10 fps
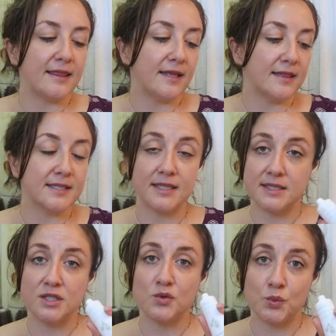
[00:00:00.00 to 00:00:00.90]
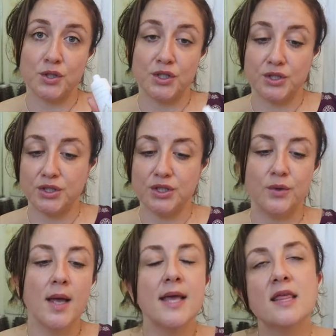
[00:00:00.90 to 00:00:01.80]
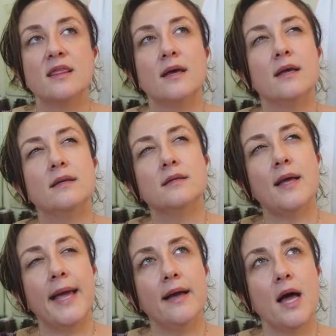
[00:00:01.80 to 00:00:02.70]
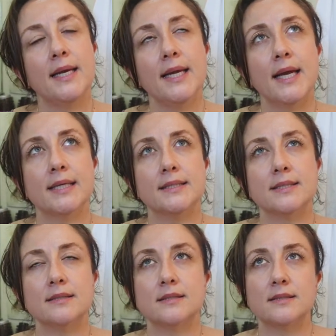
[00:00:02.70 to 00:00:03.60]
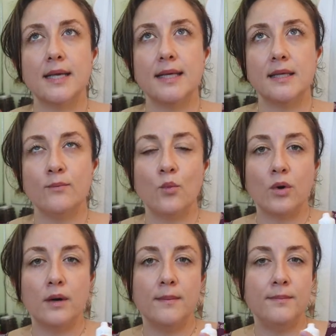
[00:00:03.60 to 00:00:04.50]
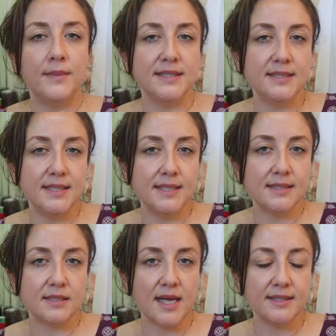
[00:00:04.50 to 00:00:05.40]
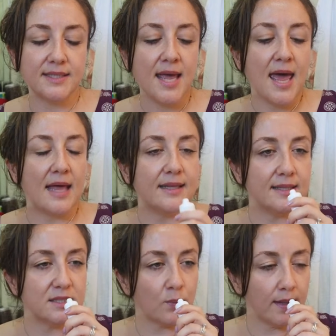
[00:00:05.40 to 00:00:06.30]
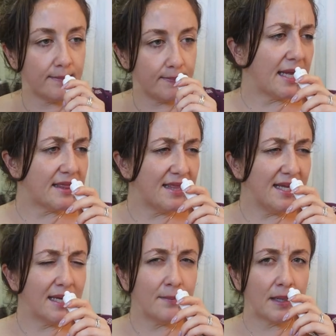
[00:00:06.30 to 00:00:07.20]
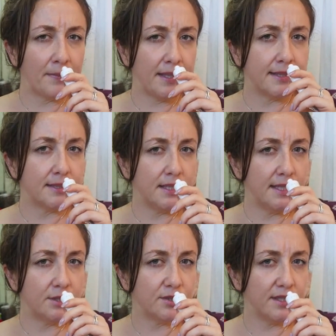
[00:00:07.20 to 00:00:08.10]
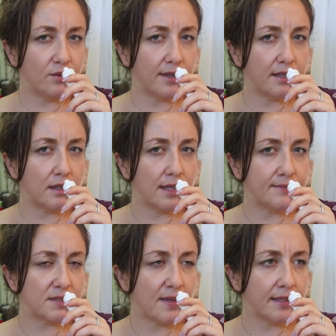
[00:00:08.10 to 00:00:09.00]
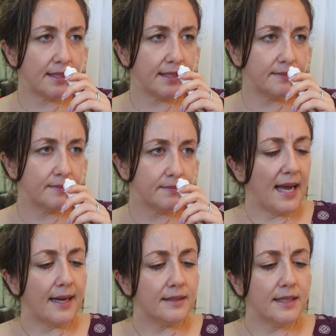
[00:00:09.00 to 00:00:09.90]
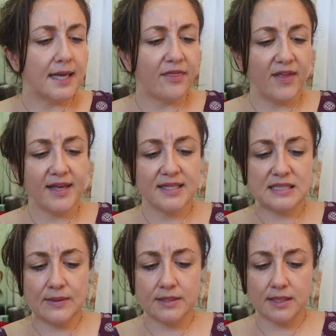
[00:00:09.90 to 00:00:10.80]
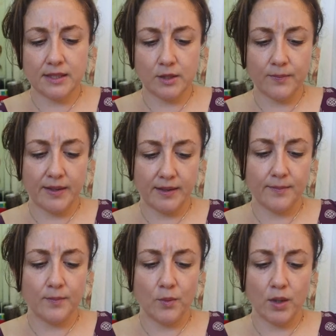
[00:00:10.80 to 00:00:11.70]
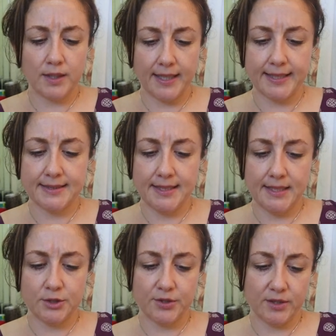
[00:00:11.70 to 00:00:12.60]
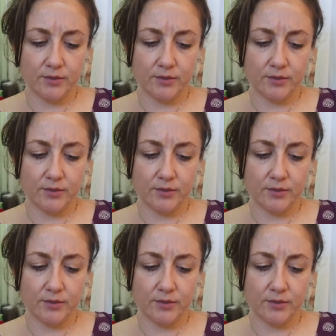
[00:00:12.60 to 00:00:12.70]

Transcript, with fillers: I think that this is really good too. The Hey Honey has a slightly more minty scent and then this one, I think it might be the tea tree oil I'm smelling. Yeah, I think it smells a little bit more like tea tree